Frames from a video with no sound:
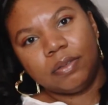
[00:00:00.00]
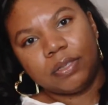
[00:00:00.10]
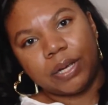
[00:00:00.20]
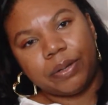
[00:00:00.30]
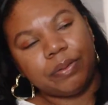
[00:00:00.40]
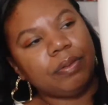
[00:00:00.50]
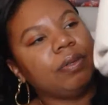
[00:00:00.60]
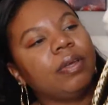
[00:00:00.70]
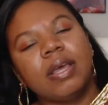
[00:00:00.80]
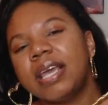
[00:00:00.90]
So
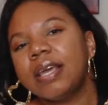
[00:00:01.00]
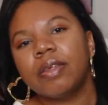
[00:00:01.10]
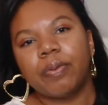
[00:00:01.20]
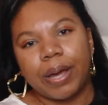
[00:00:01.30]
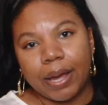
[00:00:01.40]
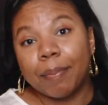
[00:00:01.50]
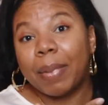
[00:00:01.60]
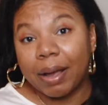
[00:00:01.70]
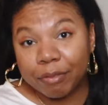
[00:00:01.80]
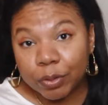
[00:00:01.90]
either way,
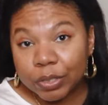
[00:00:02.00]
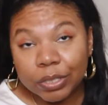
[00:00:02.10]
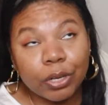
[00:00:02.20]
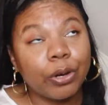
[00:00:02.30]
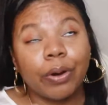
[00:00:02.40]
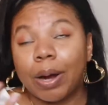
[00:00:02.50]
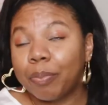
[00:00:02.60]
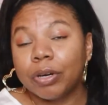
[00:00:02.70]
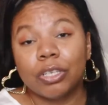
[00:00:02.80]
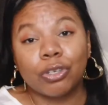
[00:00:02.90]
my phone is secure.
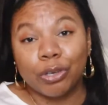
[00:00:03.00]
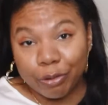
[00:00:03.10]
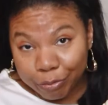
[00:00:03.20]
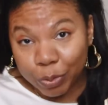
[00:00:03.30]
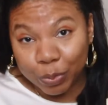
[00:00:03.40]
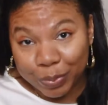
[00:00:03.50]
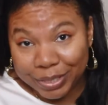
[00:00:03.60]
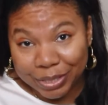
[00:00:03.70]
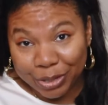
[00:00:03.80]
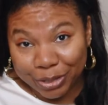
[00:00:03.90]
I'm pretty sure your phone will
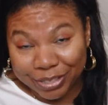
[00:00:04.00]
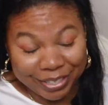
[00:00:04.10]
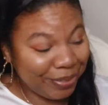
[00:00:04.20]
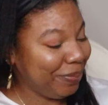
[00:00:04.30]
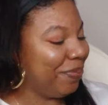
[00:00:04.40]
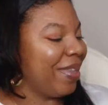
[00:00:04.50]
be secure too.